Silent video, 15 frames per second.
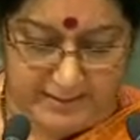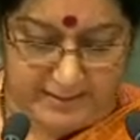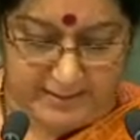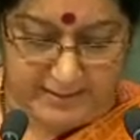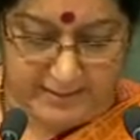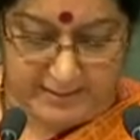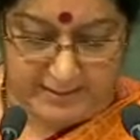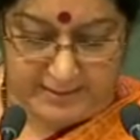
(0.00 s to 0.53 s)

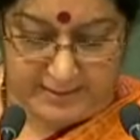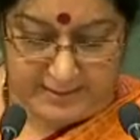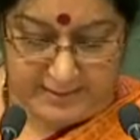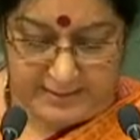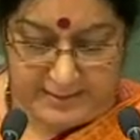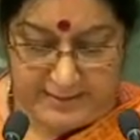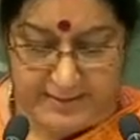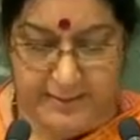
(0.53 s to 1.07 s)
represents the
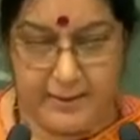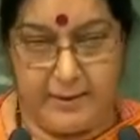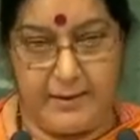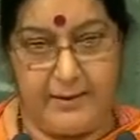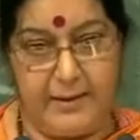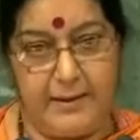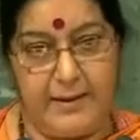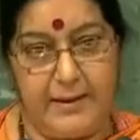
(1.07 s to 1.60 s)
worst form of
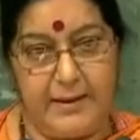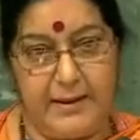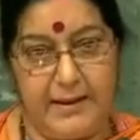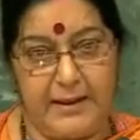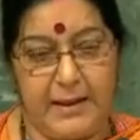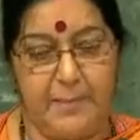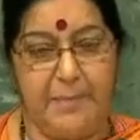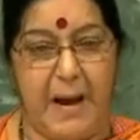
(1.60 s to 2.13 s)

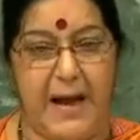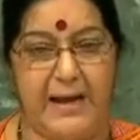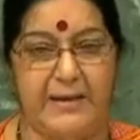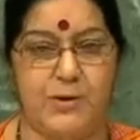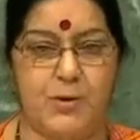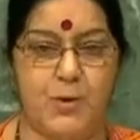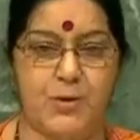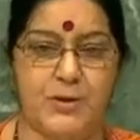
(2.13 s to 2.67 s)
state
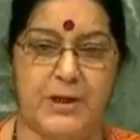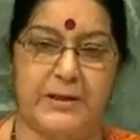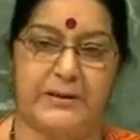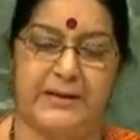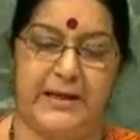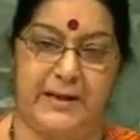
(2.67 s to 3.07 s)
oppression.